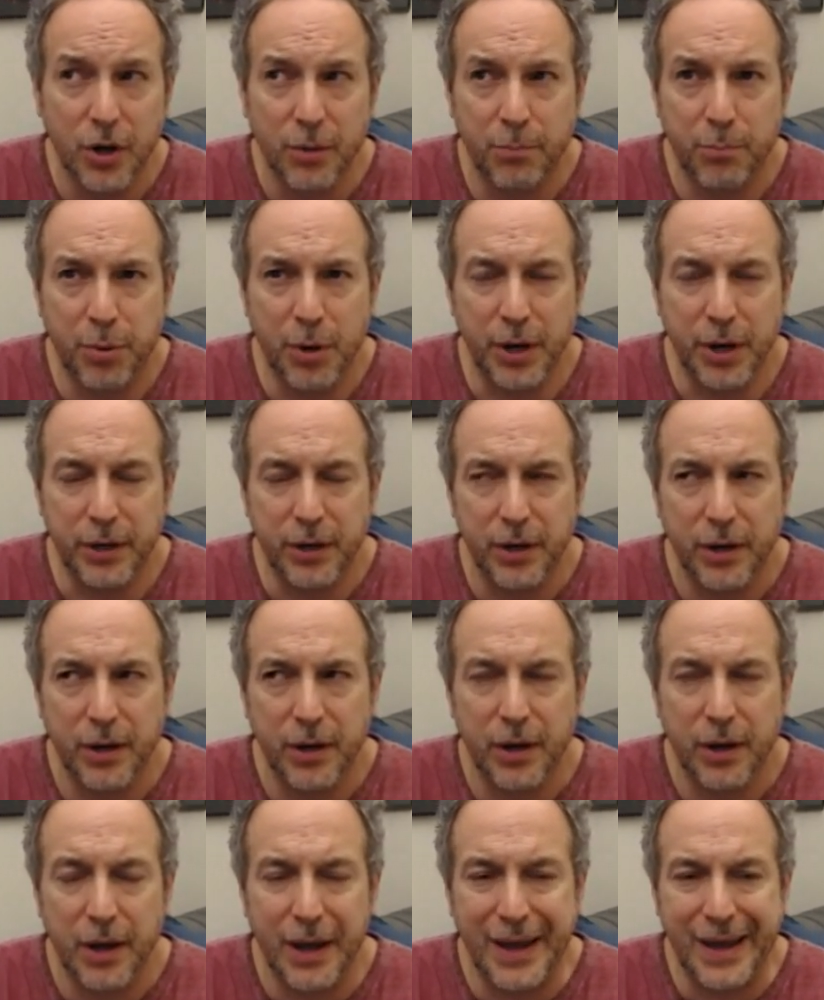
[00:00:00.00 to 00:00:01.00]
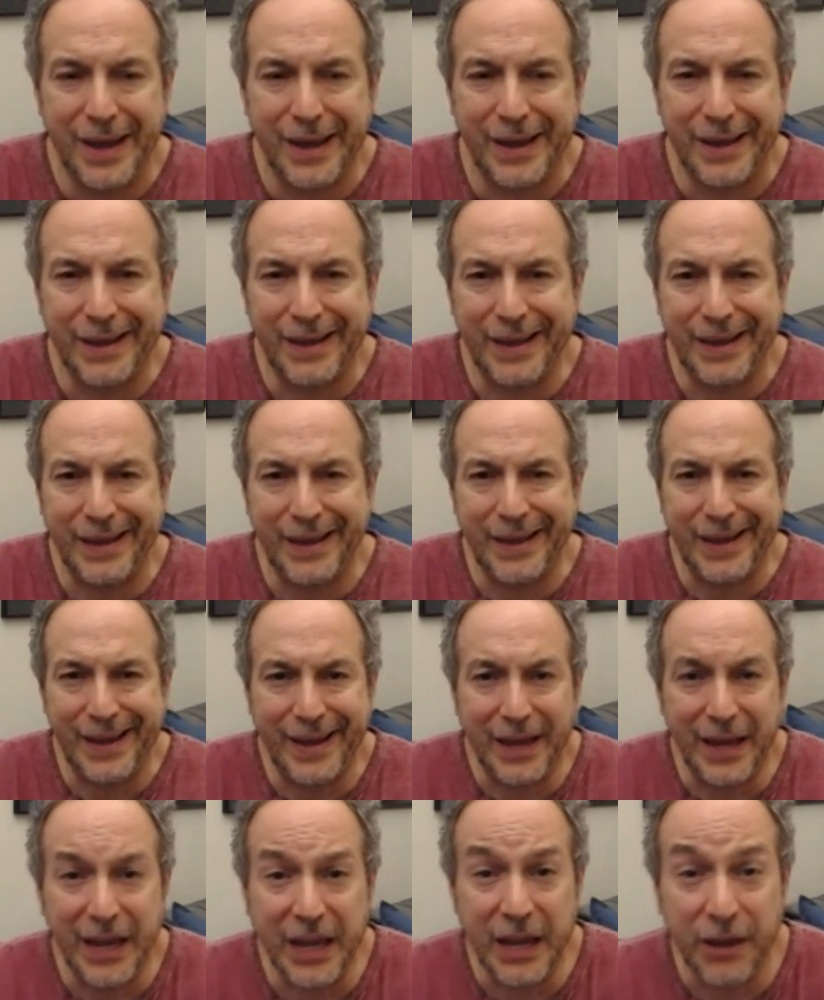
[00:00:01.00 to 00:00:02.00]
But
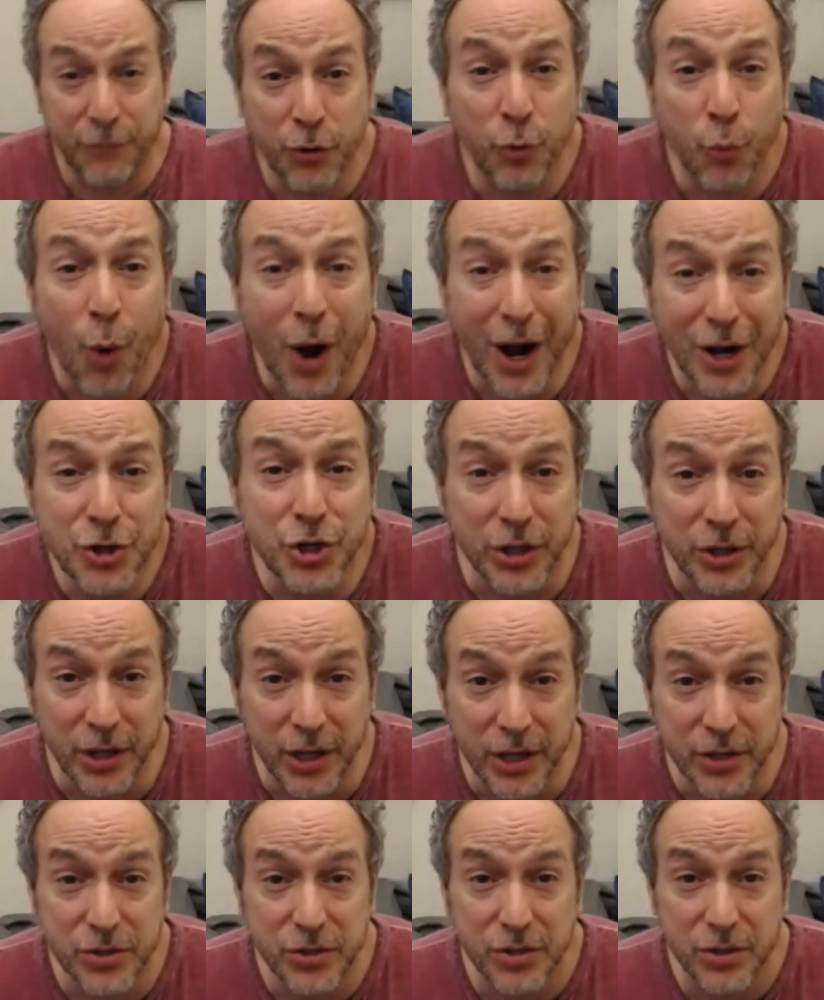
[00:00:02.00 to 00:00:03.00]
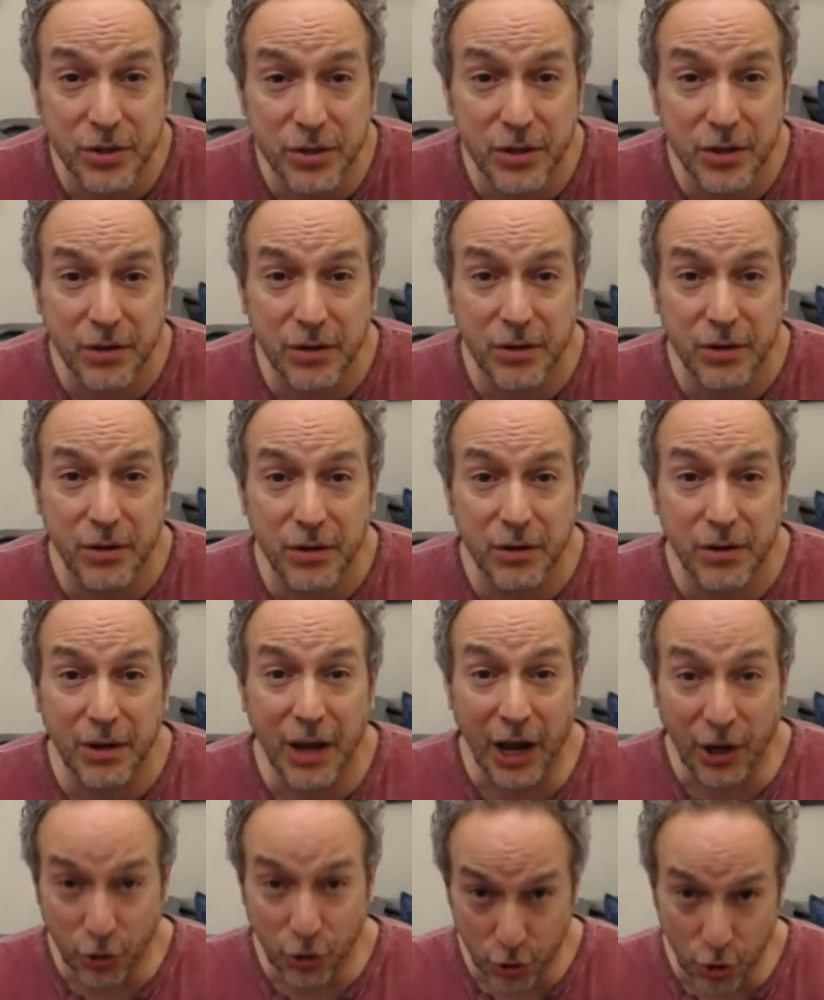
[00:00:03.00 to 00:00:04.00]
if you're watching this
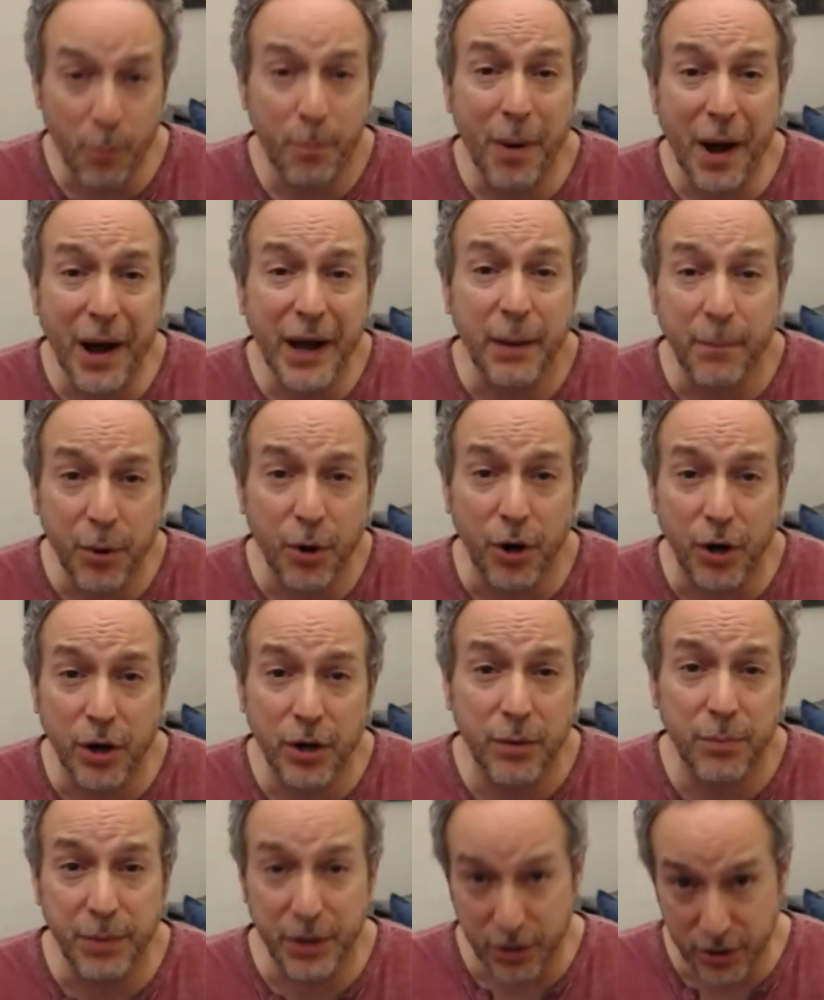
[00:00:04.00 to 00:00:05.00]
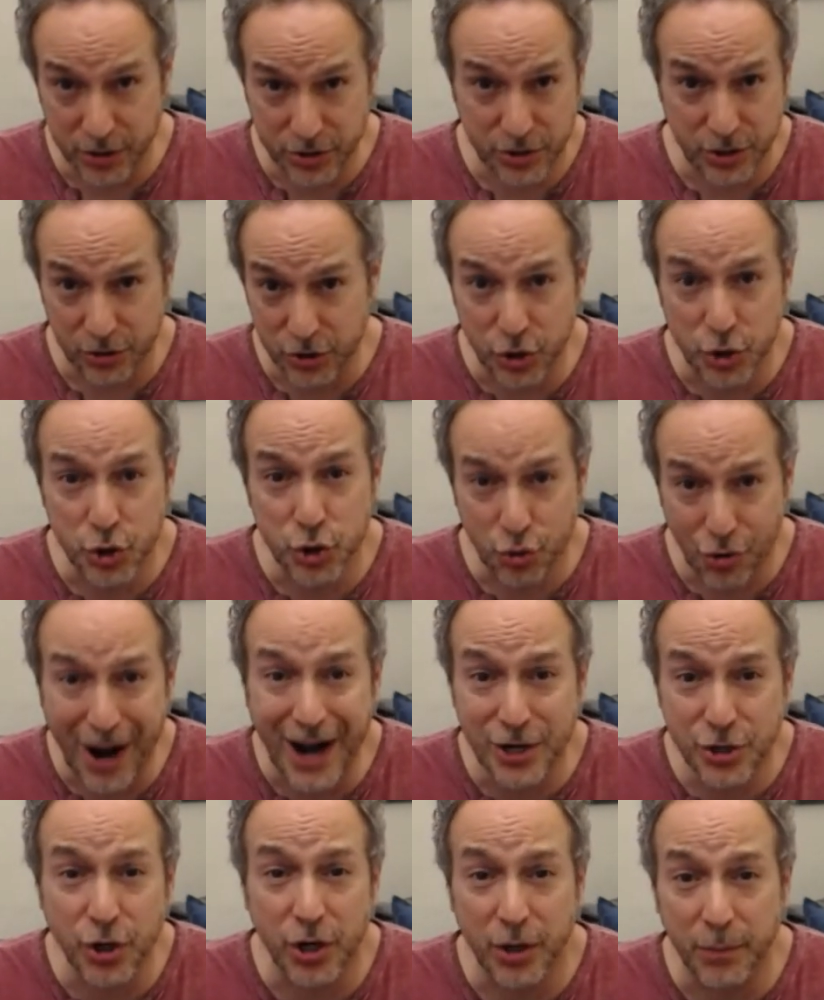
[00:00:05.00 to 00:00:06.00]
and you don't buy a book because there's a
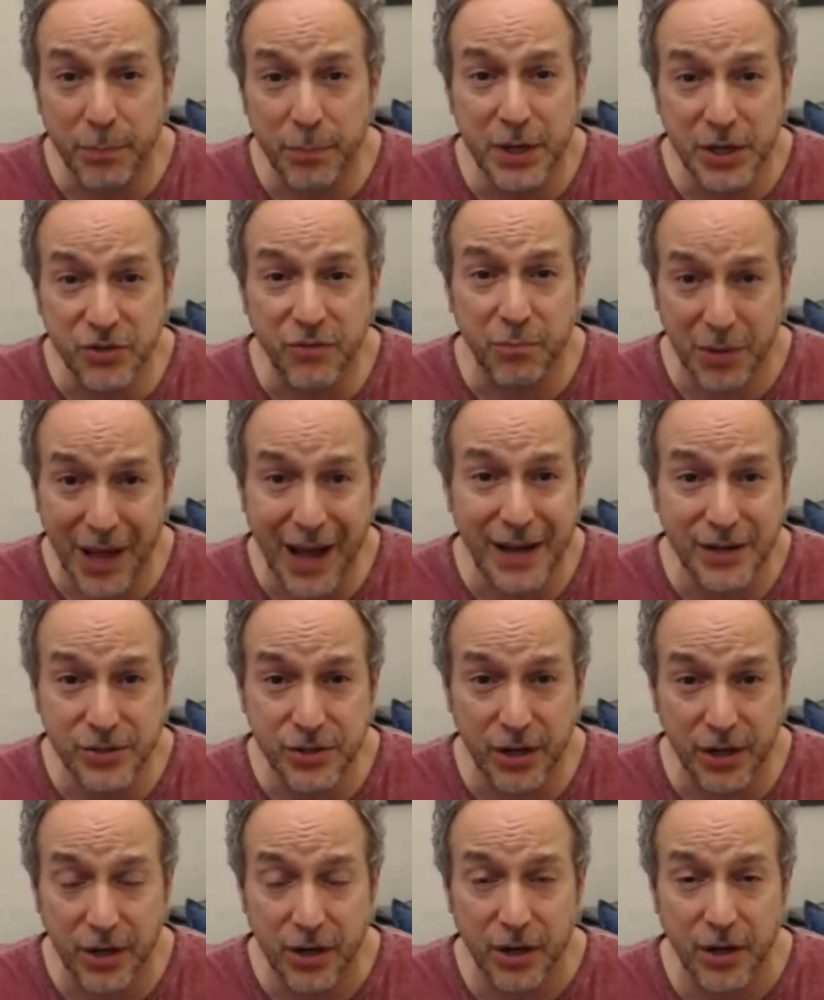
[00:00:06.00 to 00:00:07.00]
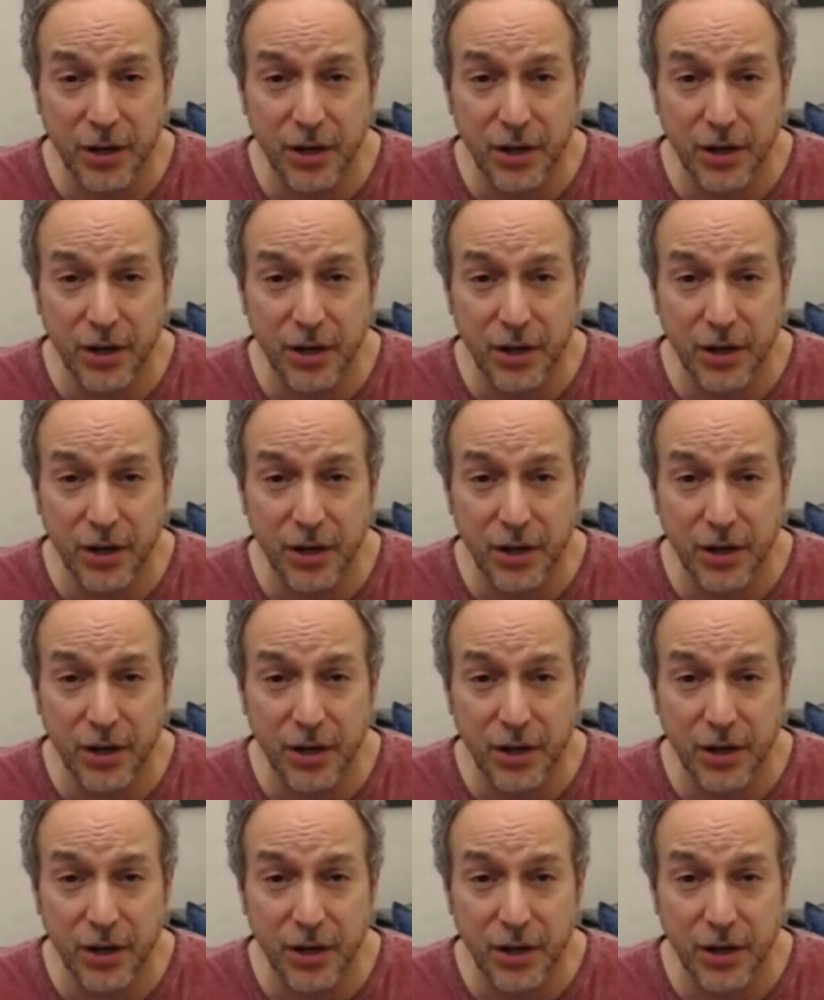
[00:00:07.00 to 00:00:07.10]
scratch on a piece of plastic,